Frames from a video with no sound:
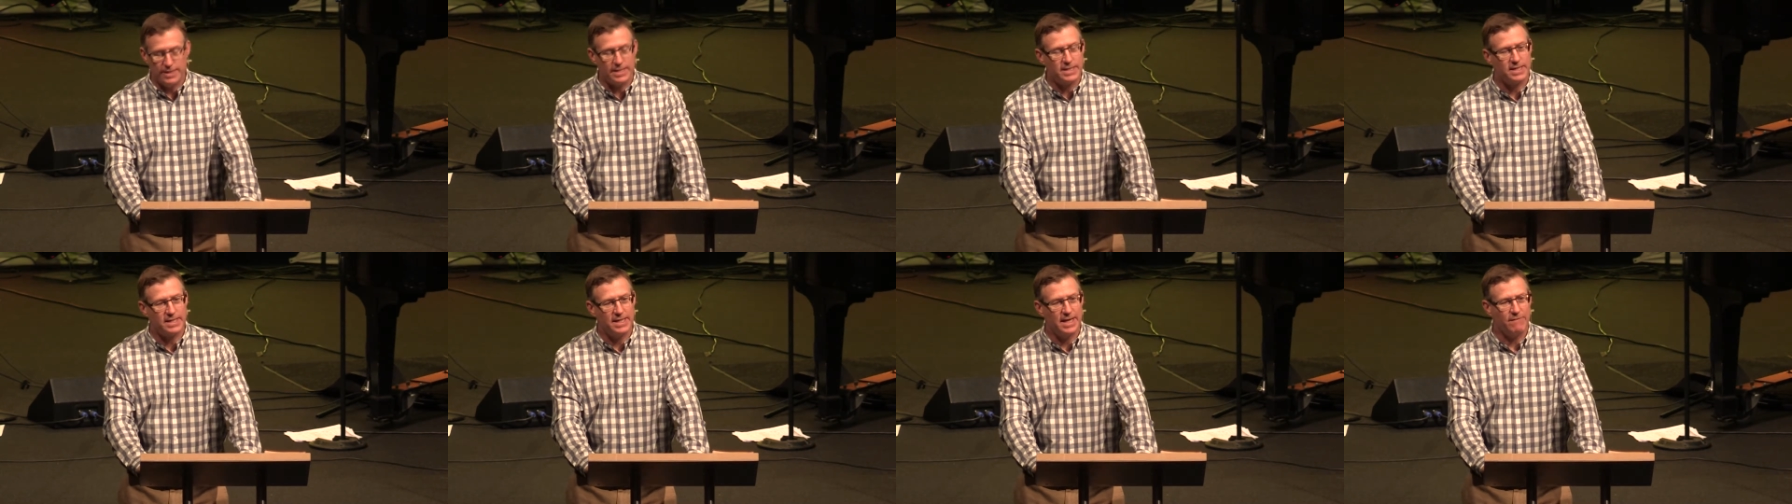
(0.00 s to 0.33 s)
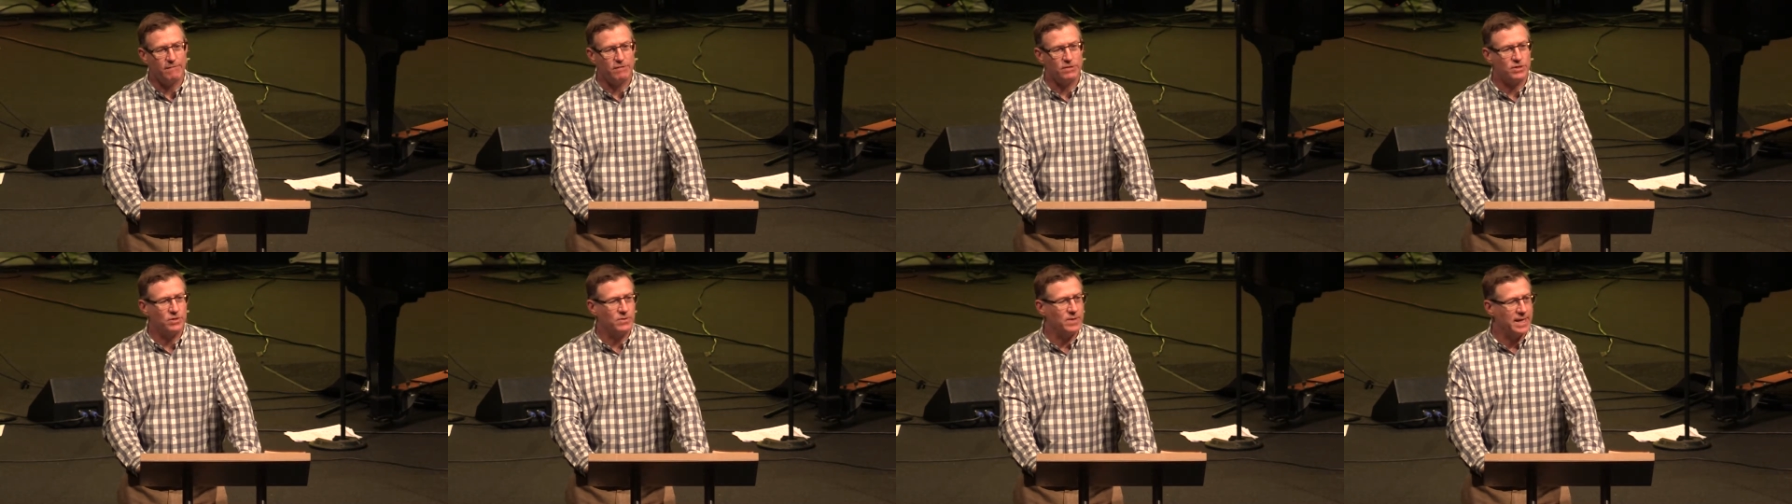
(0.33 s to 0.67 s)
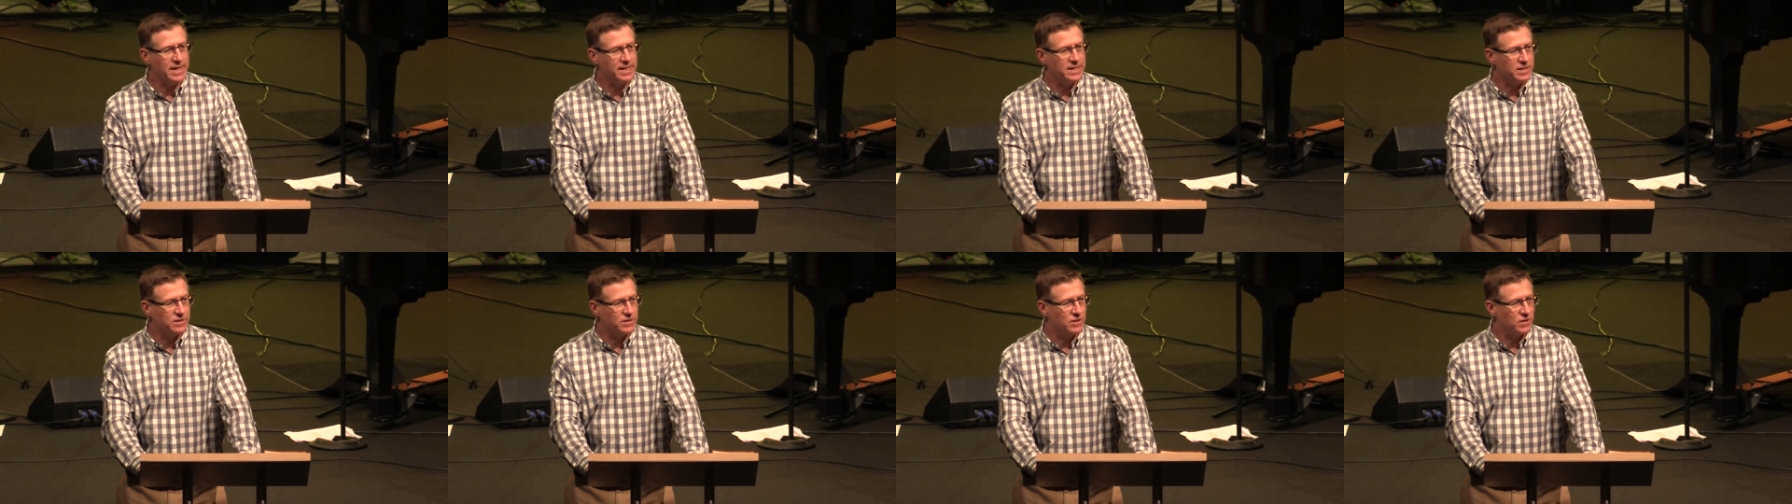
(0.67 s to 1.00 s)
it's never too
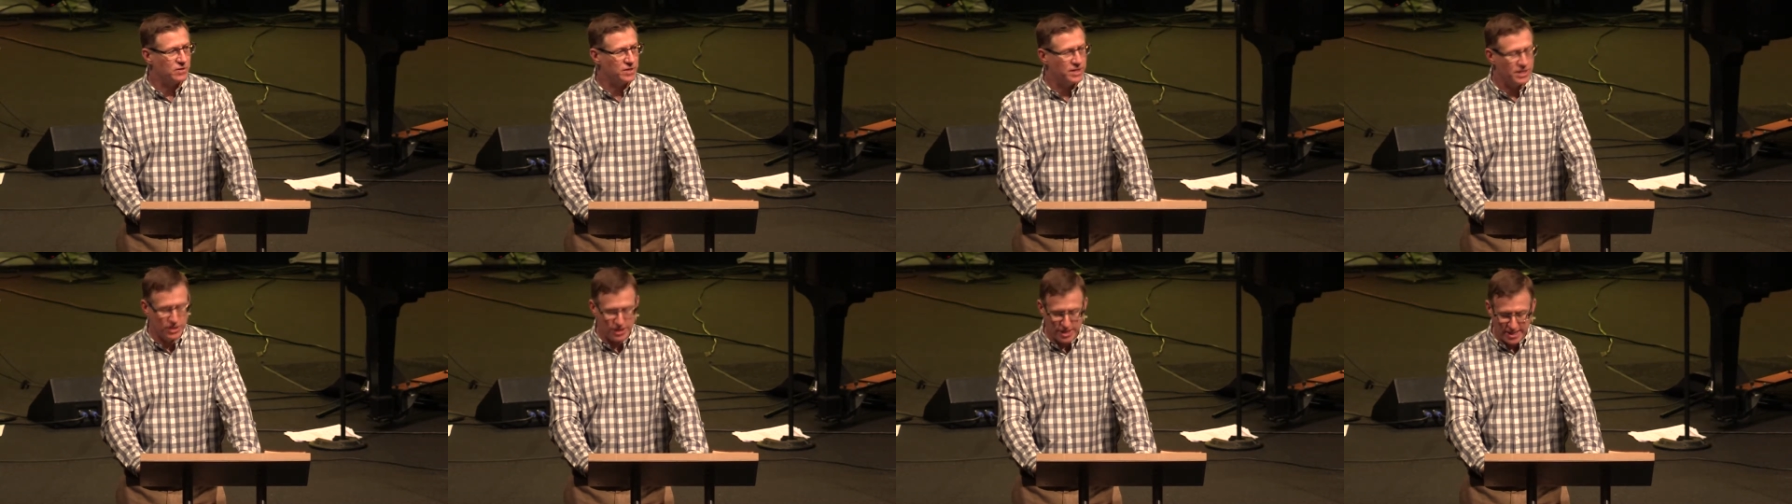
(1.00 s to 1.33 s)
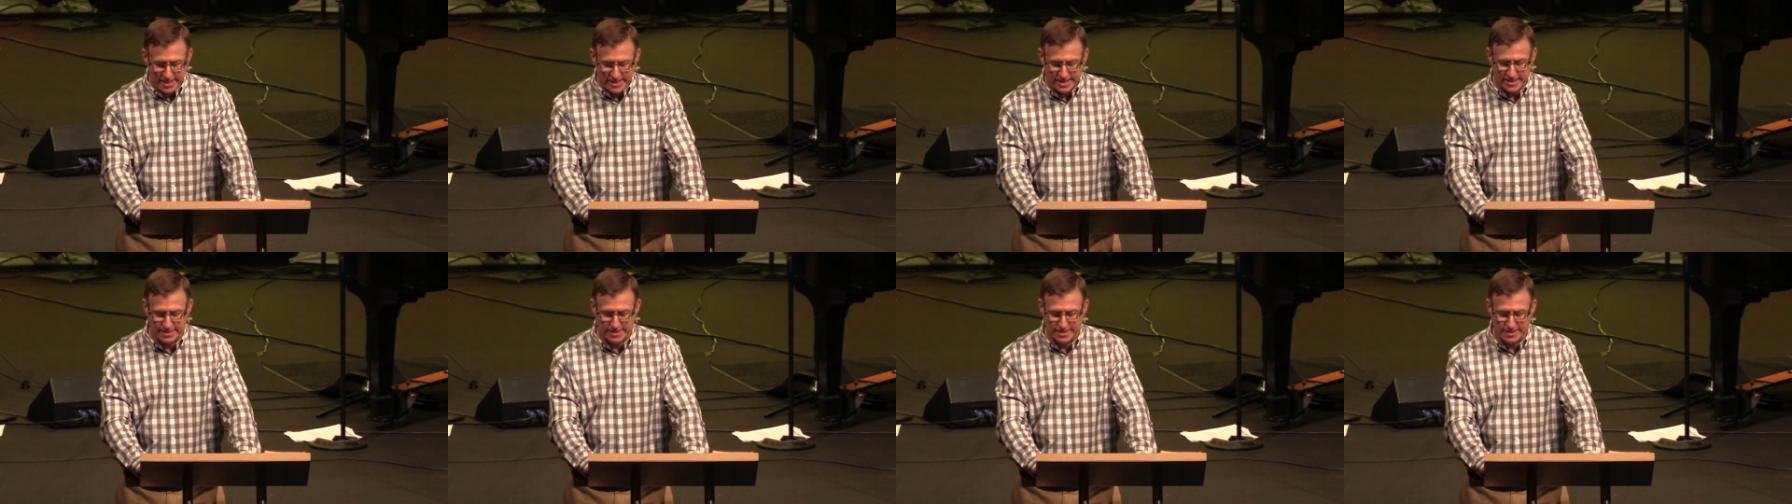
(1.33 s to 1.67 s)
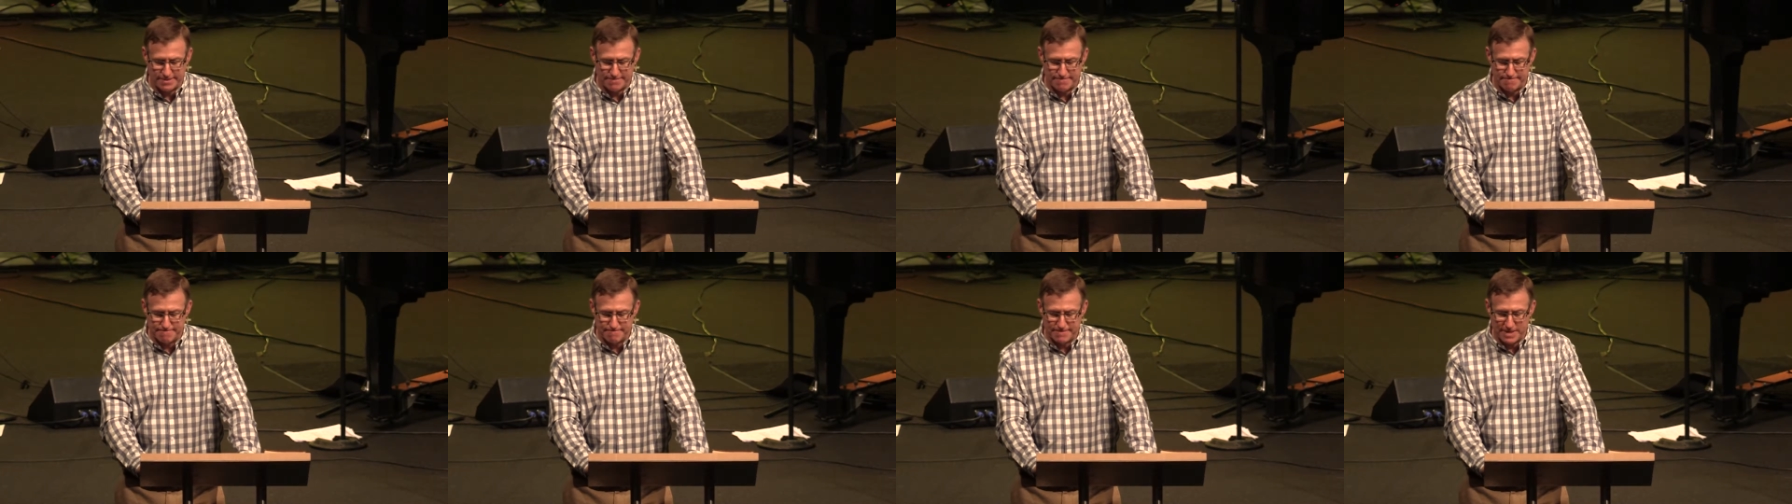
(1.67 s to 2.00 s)
late to turn to Jesus
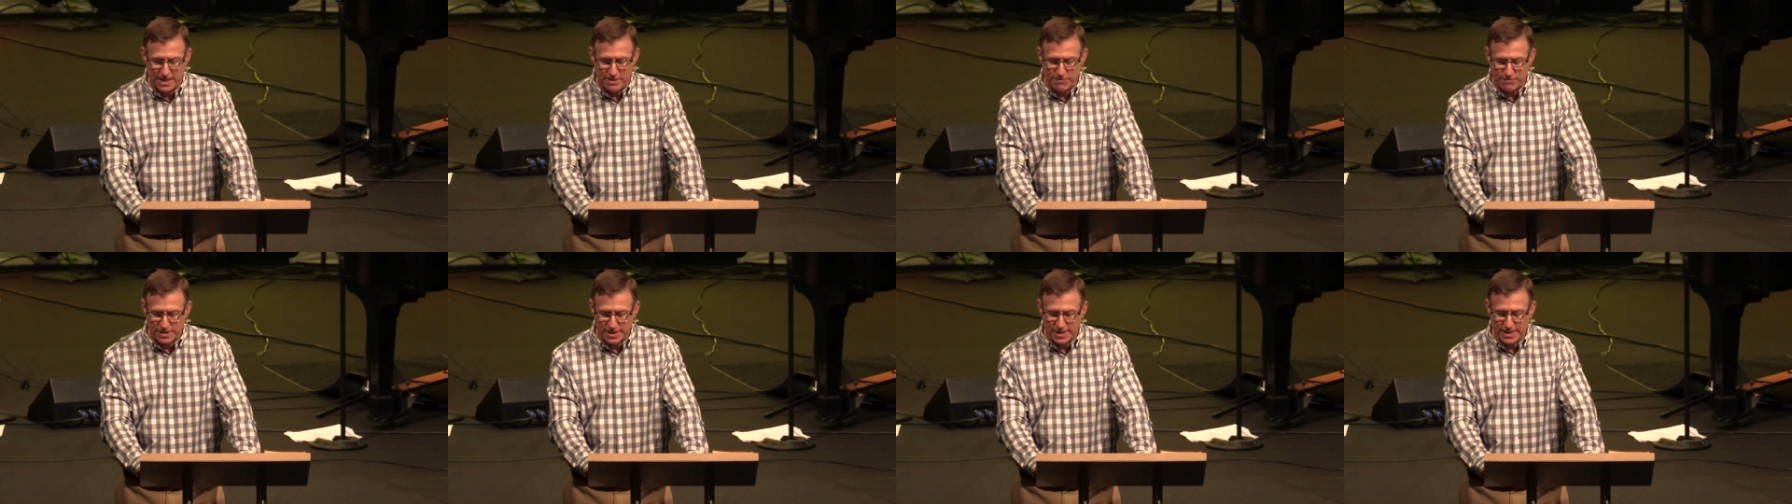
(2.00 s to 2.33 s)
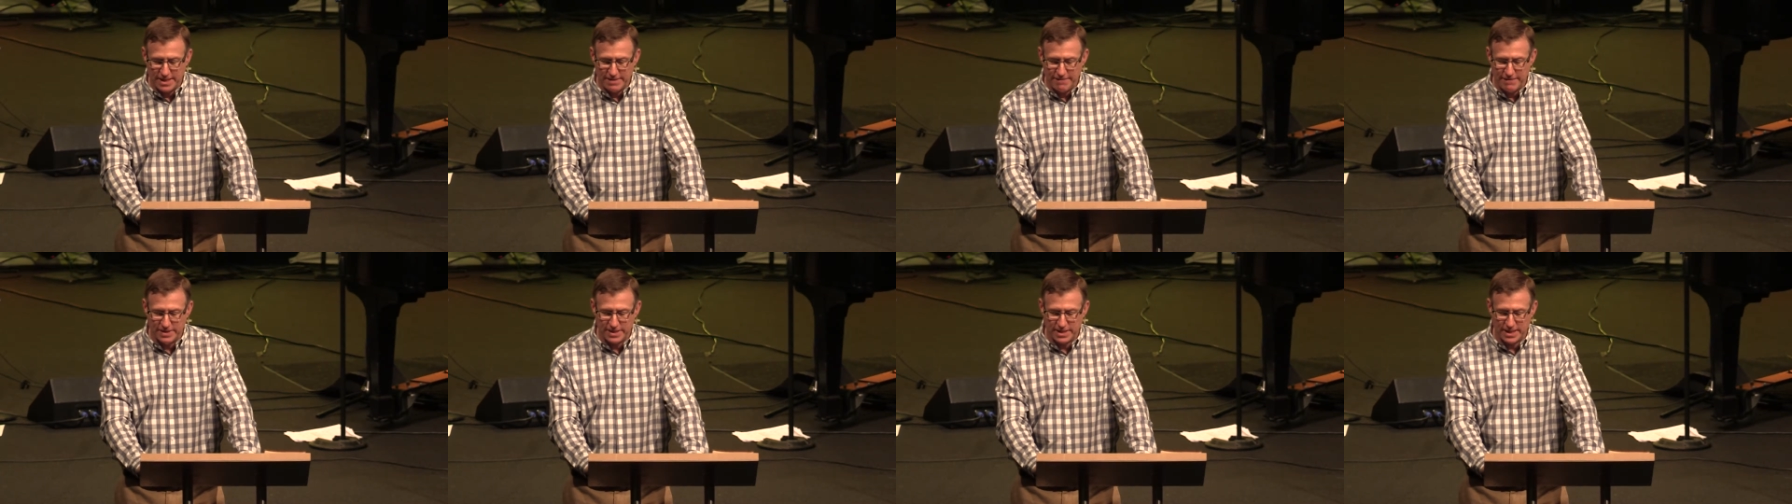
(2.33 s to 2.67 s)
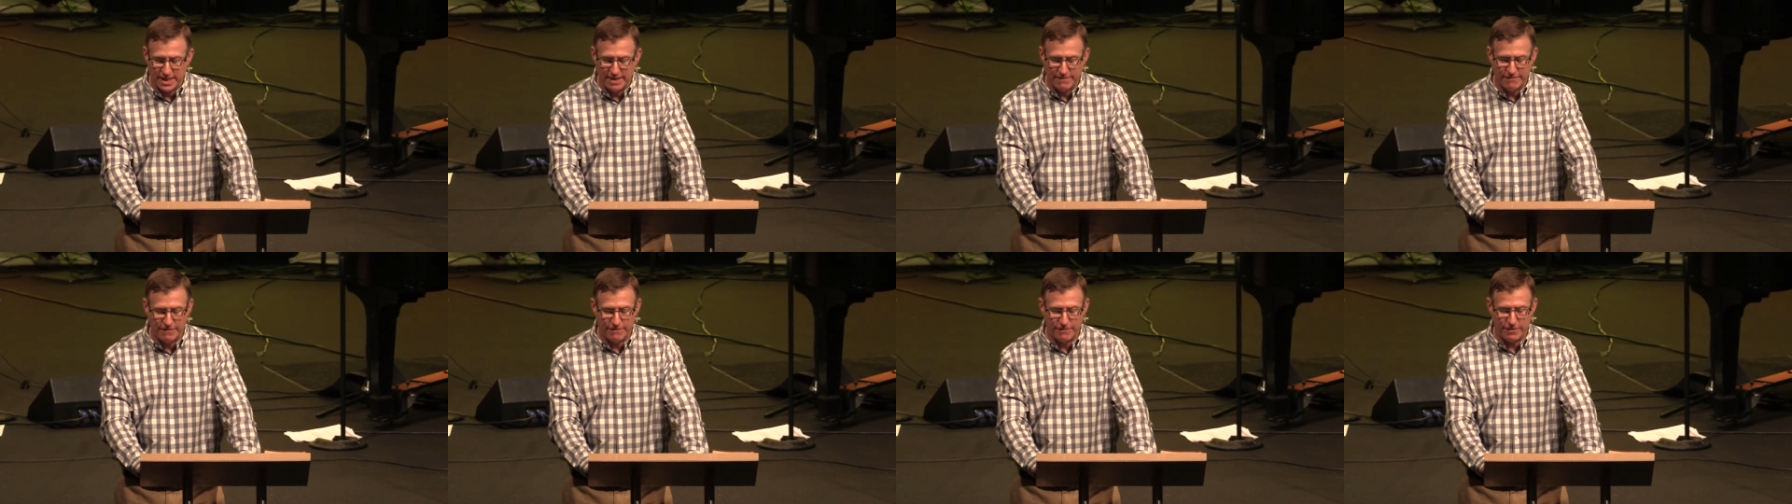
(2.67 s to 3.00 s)
and receive his
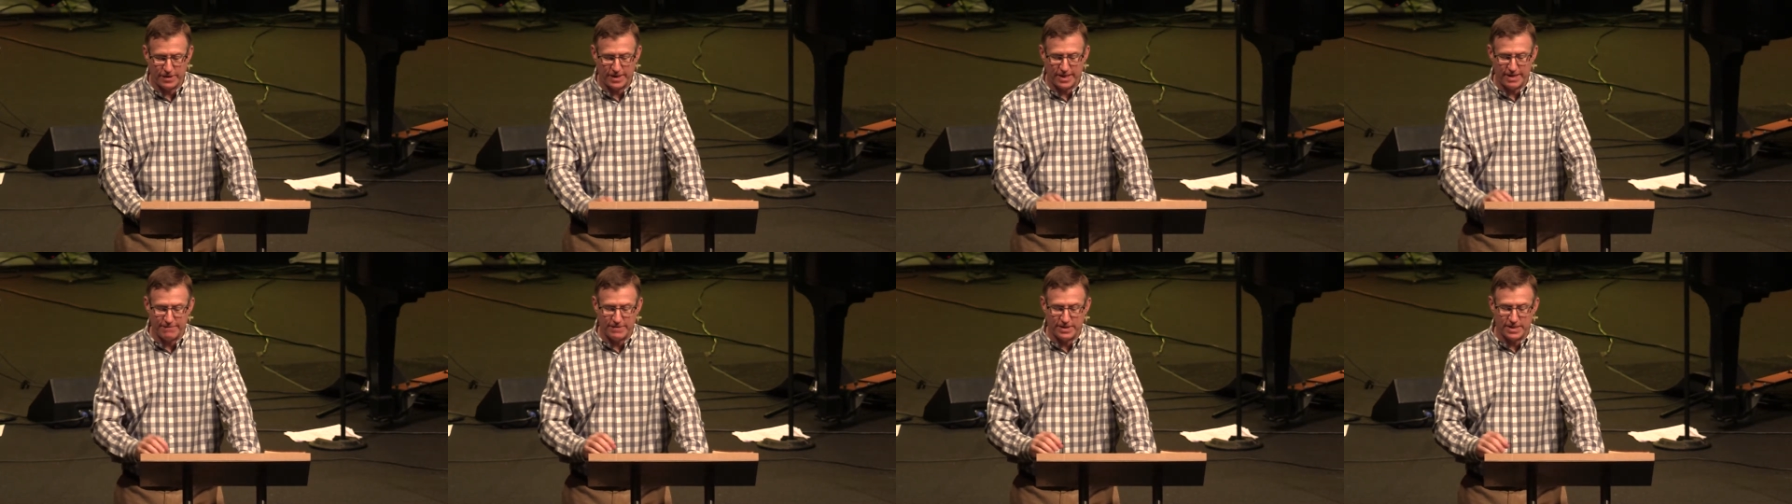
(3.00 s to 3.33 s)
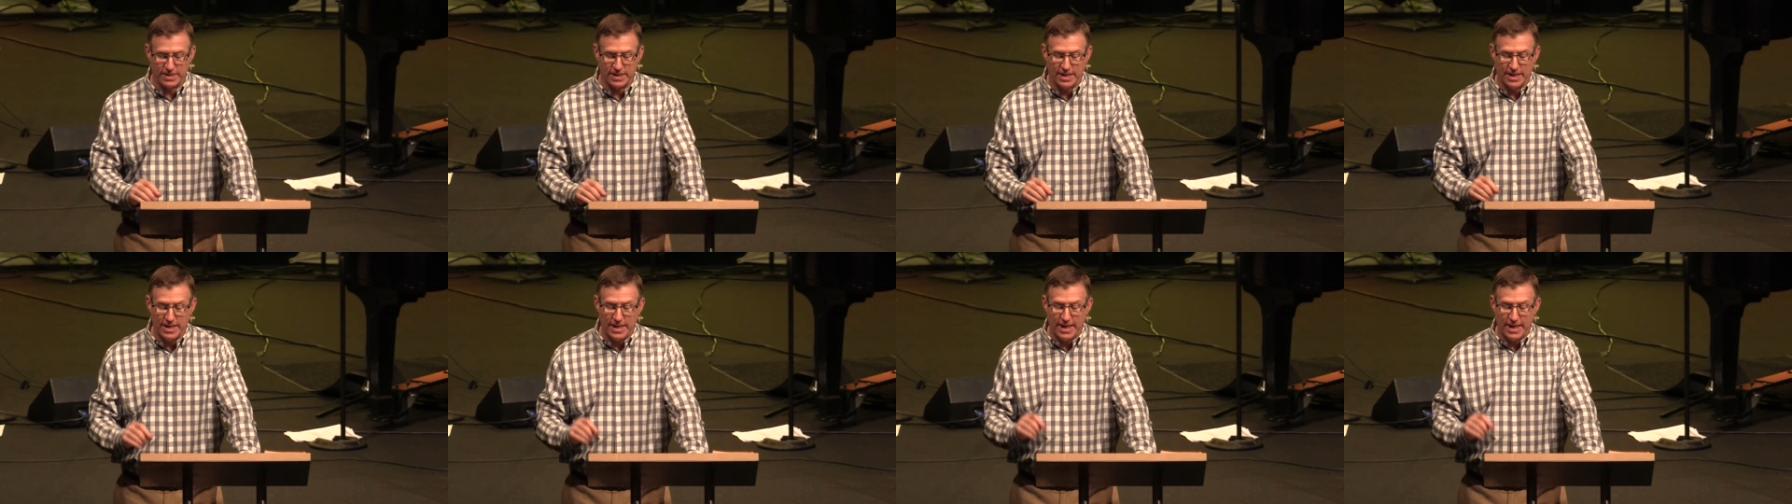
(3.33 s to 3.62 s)
love and forgiveness.